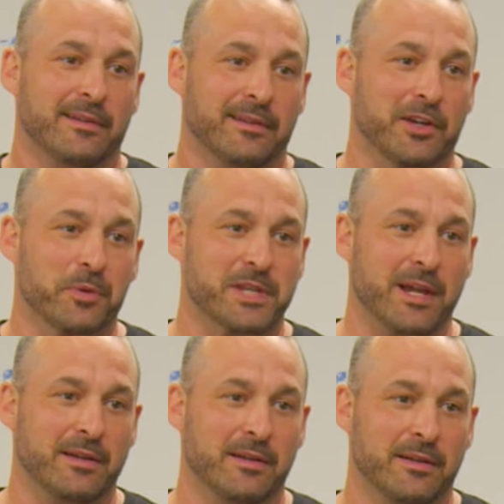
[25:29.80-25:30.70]
You know what I'm
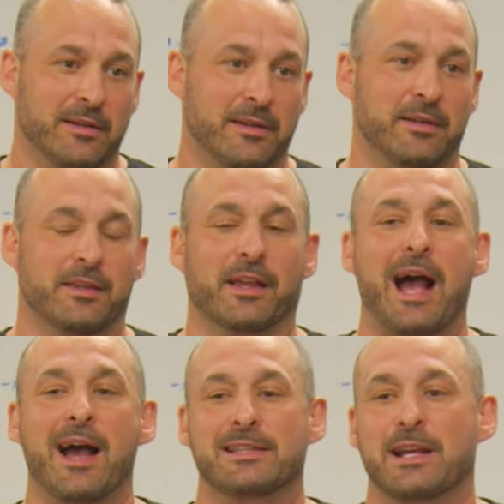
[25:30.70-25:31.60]
saying? Yeah. The
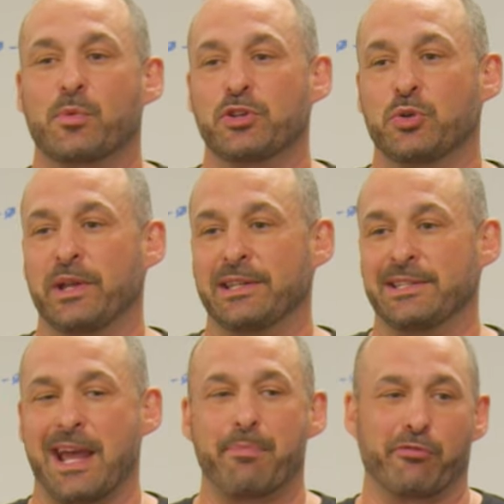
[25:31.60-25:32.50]
guys that were
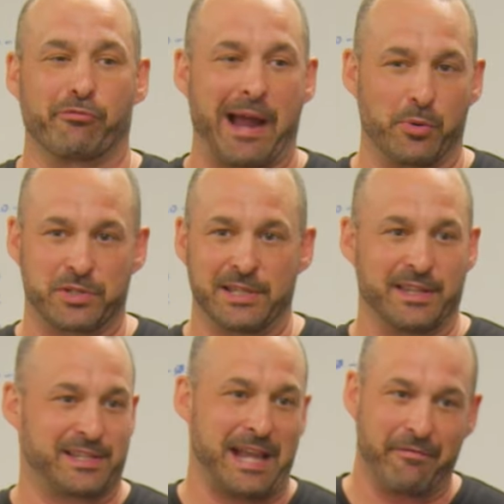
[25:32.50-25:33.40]
doing debit routes in
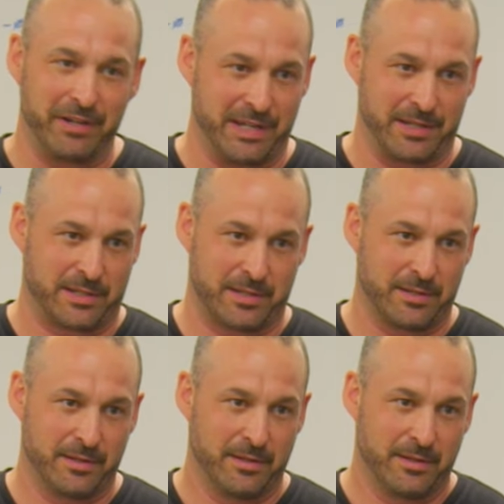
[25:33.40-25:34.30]
the
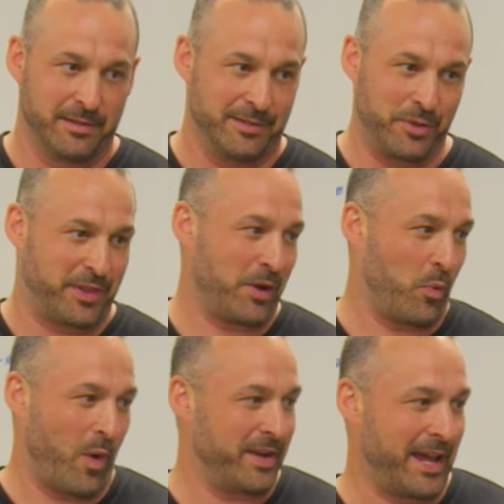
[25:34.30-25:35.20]
70s, do you think
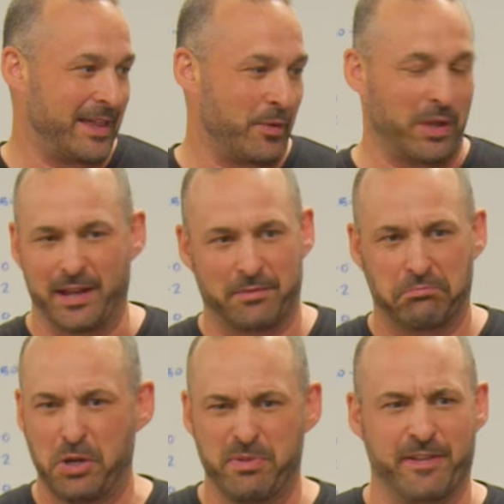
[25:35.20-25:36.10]
one day they were
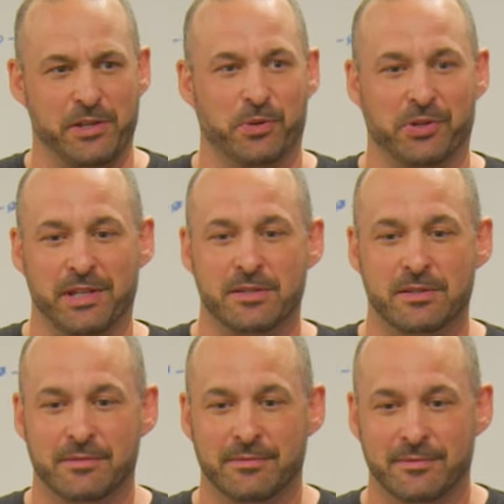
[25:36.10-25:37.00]
like, there'll be Facebook leads?